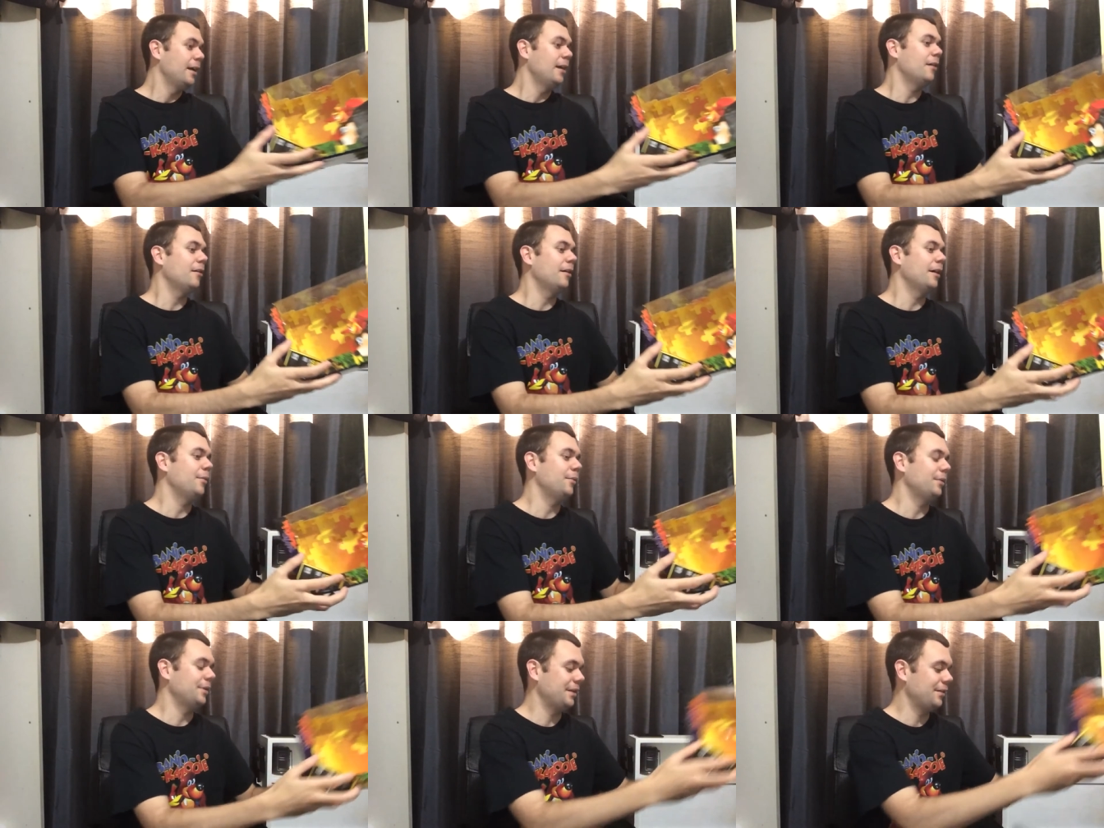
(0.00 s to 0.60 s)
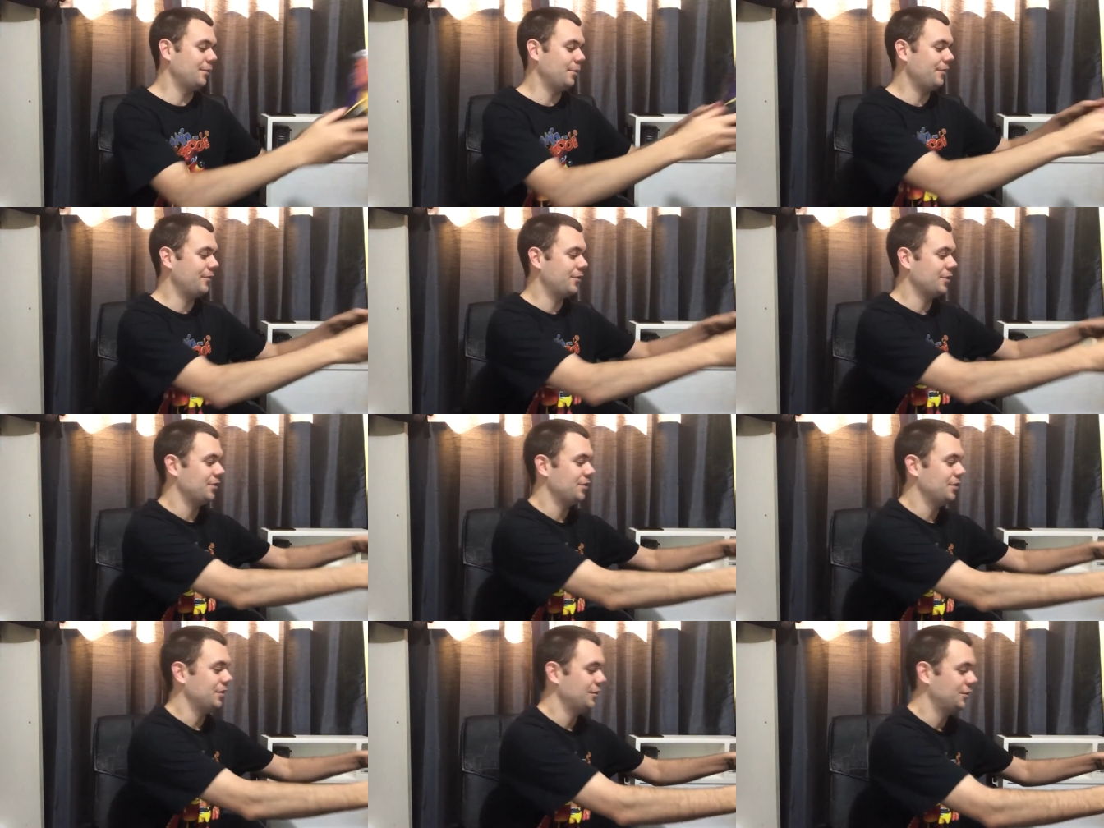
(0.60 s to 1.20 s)
Alright, well now that we've
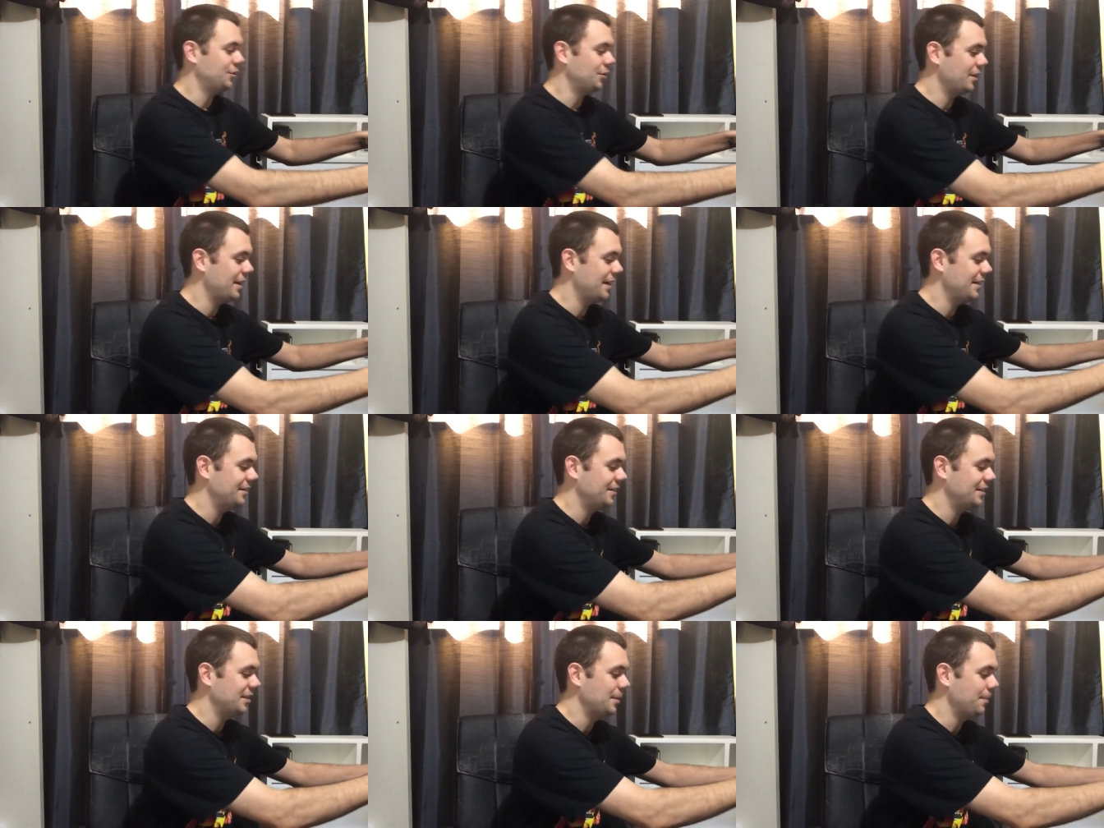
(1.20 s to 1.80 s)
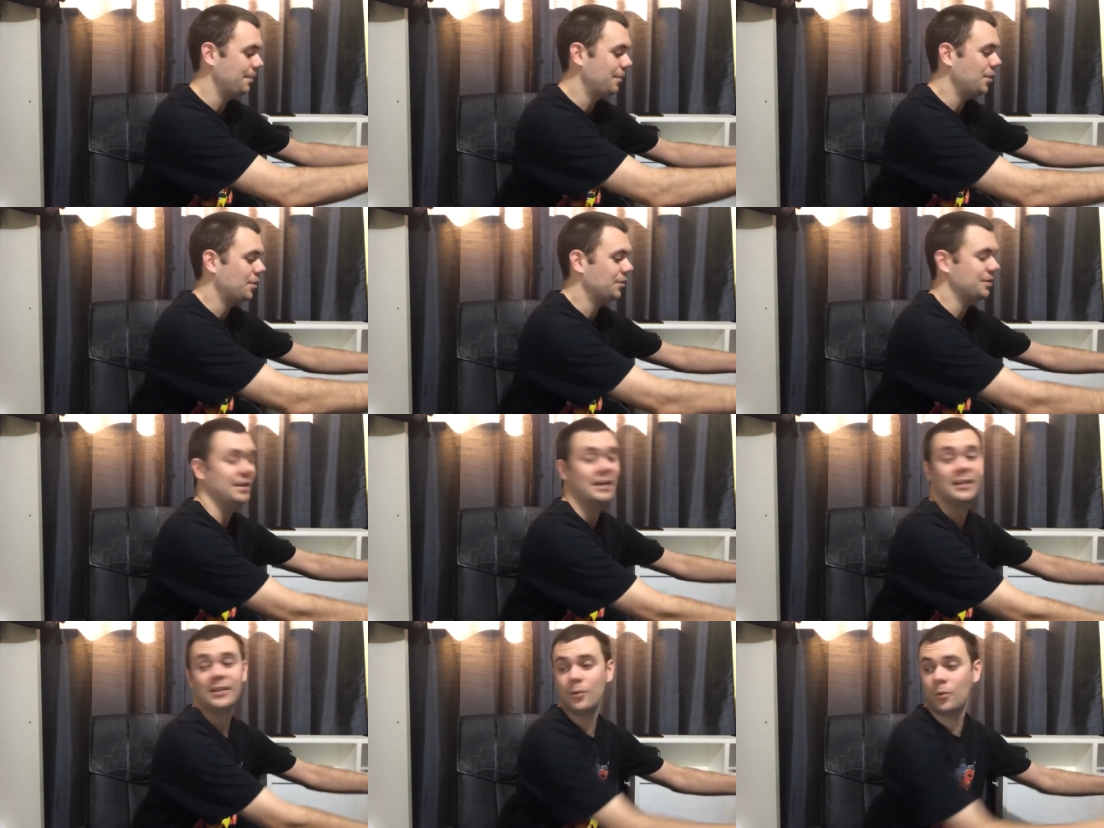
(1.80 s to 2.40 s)
gotten the showcasing of the
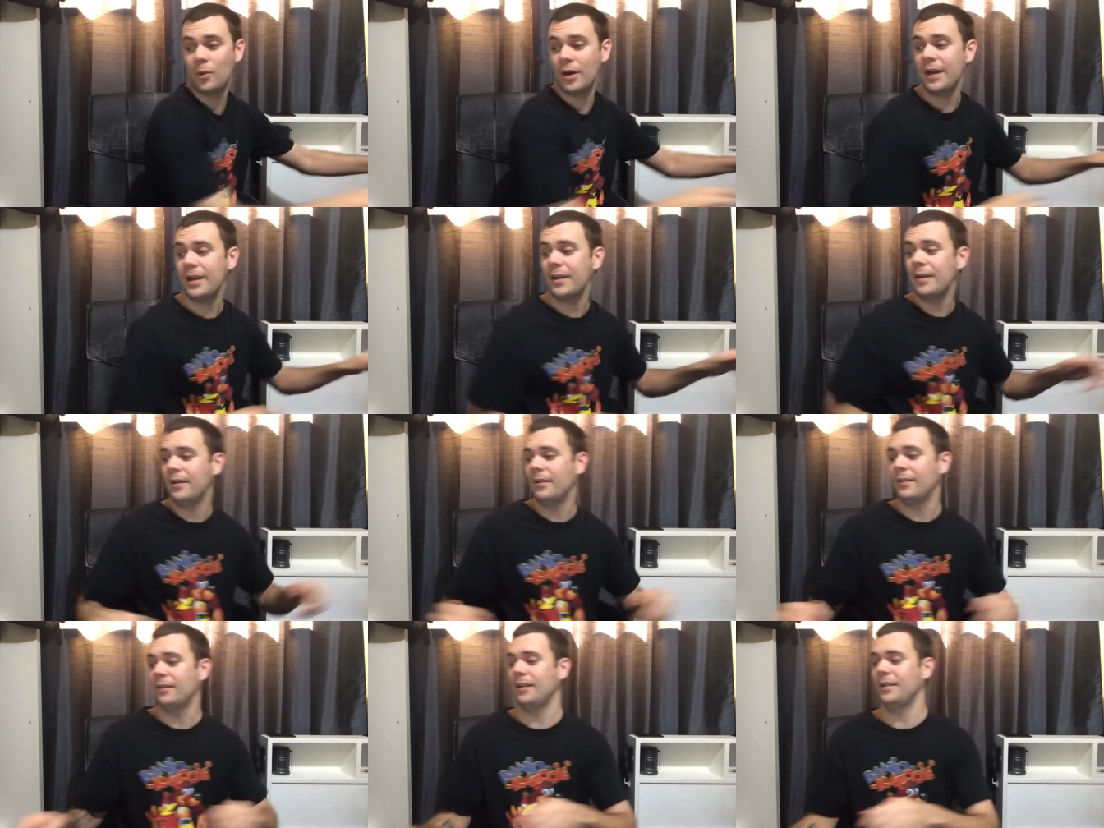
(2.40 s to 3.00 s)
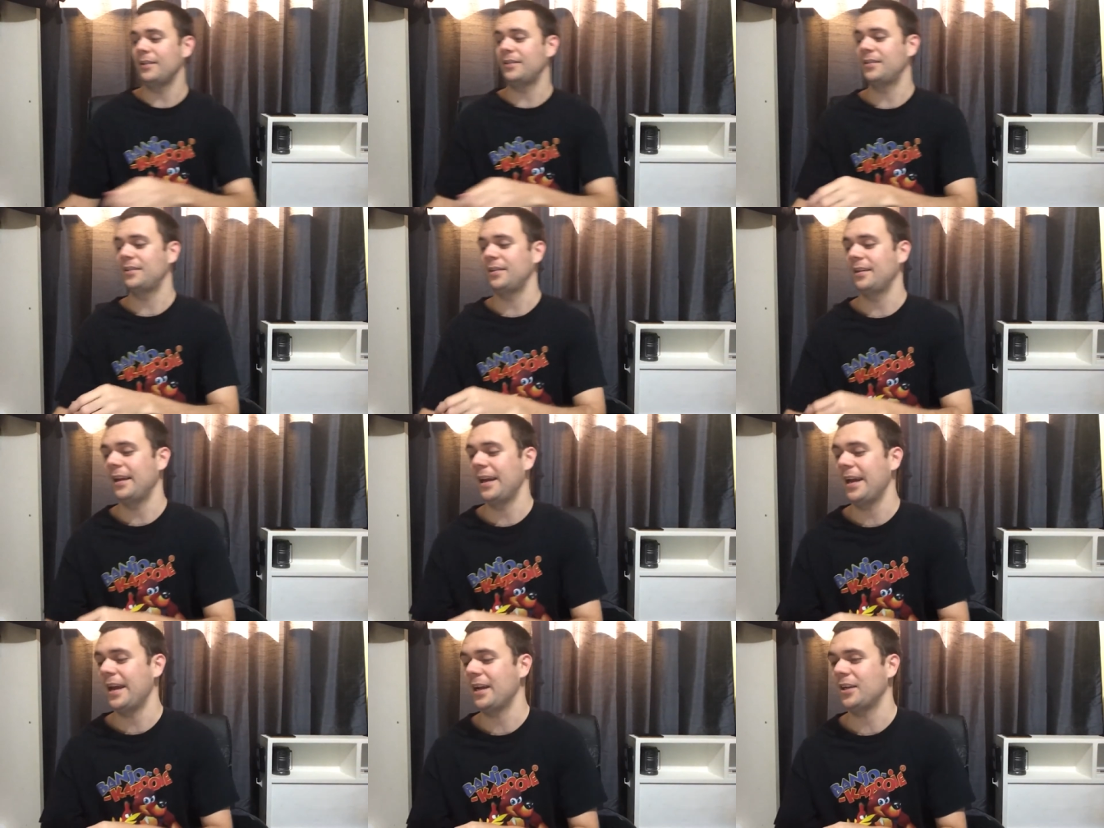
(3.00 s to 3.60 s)
box out of the way, let's
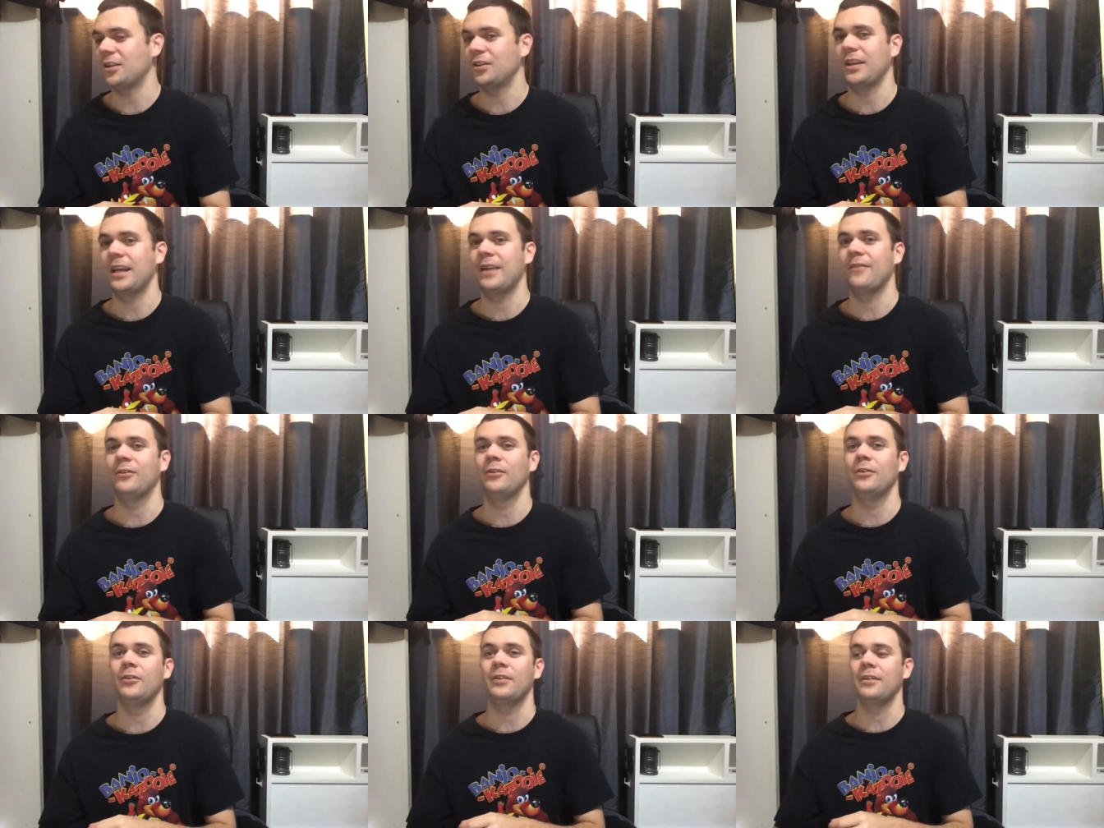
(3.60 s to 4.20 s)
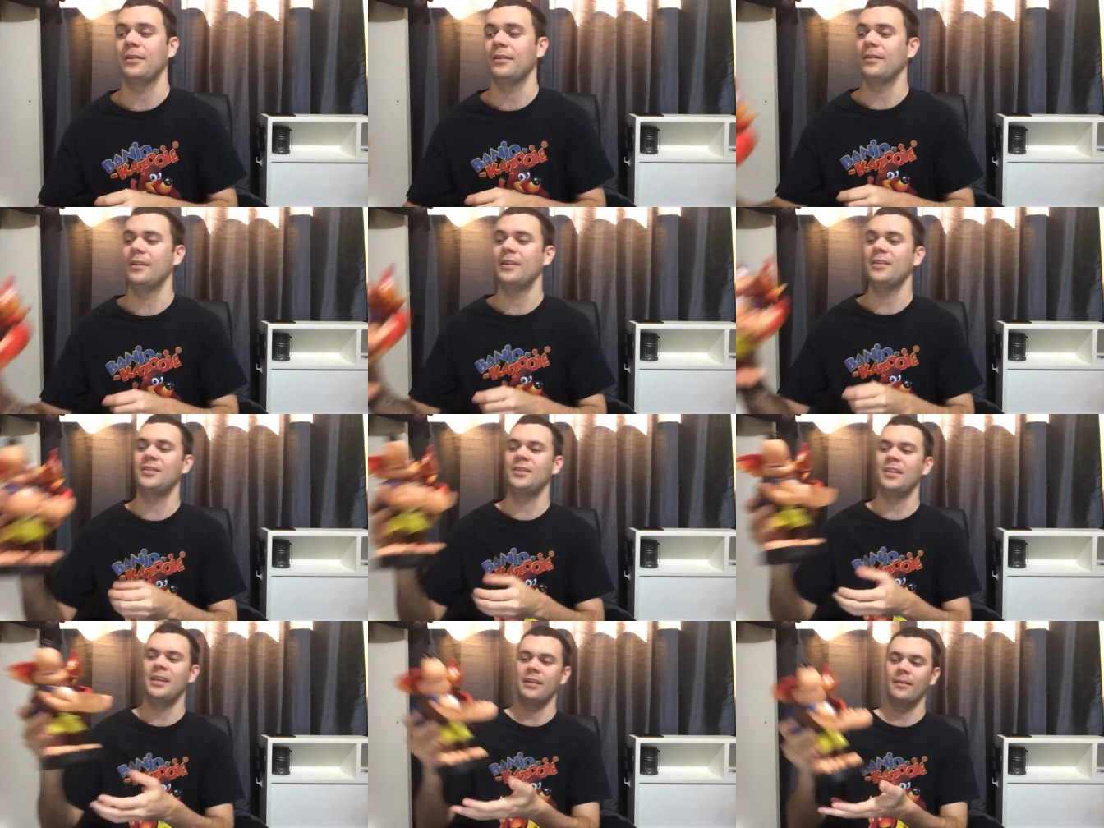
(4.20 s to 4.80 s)
actually have a look at
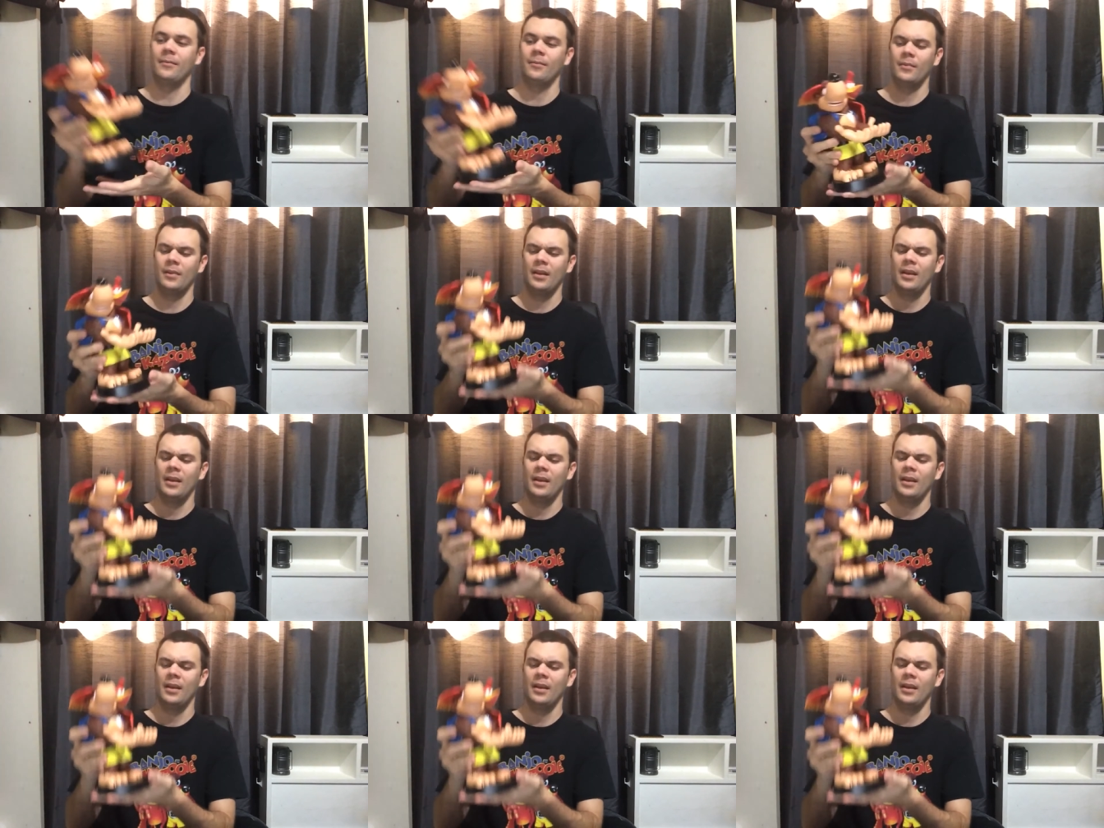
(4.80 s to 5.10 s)
this thing.